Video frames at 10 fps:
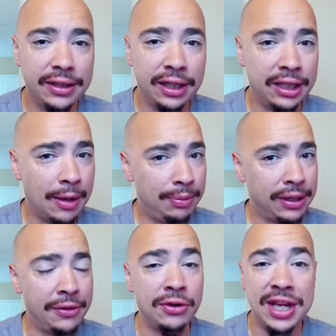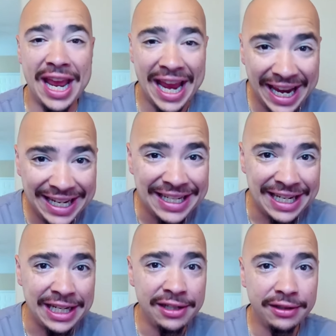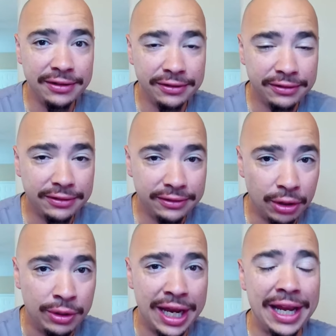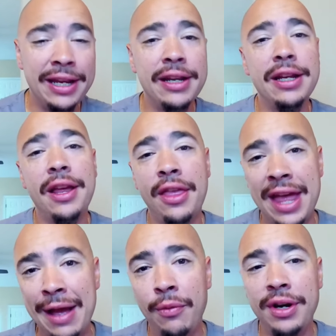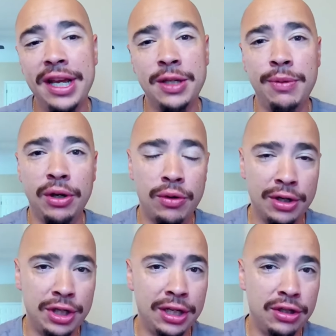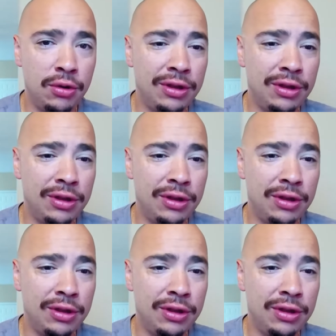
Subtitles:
a couple others. Andy, okay, that one has been crushing it too.